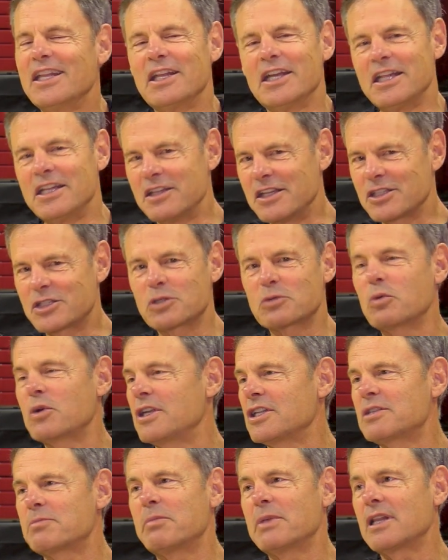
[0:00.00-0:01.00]
And this is what
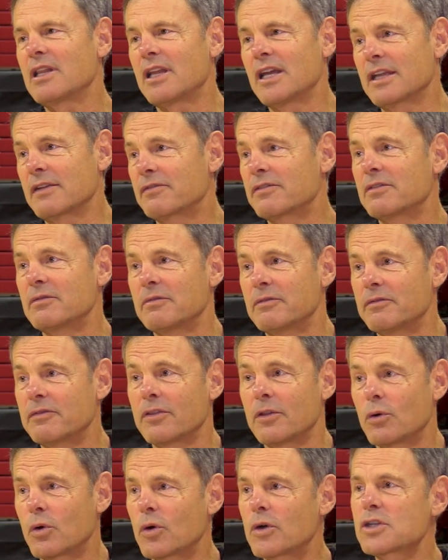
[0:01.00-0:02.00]
it's been like for
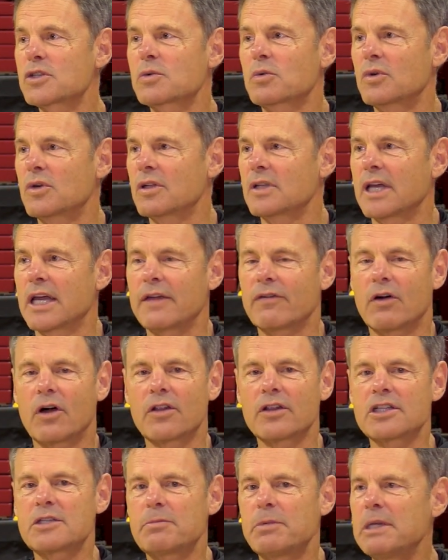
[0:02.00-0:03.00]
the horse world. I have
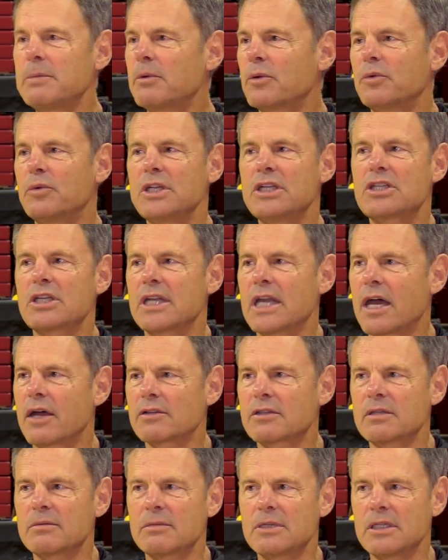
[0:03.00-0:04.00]
all these people reaching
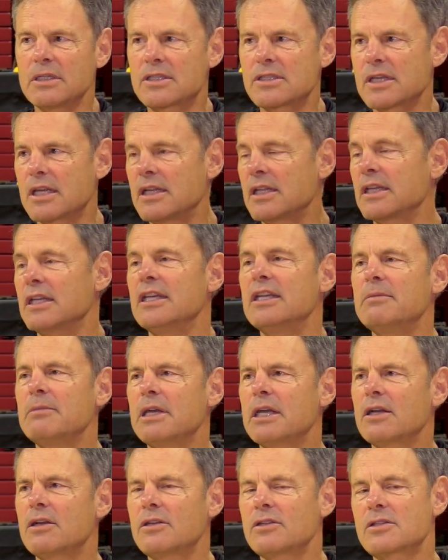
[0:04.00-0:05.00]
out to me, sending
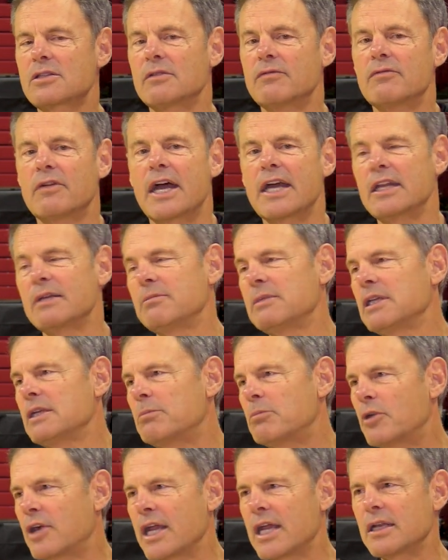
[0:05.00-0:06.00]
emails, inviting me to
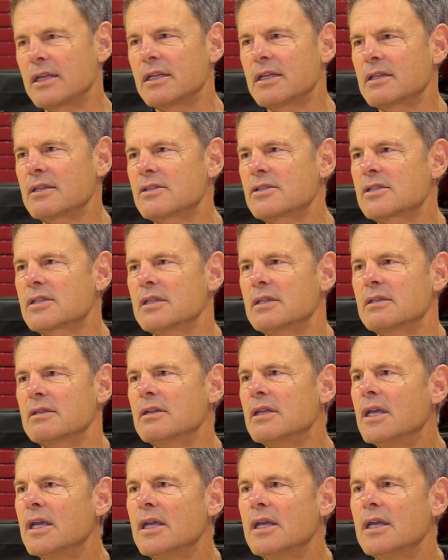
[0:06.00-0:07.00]
brandings, and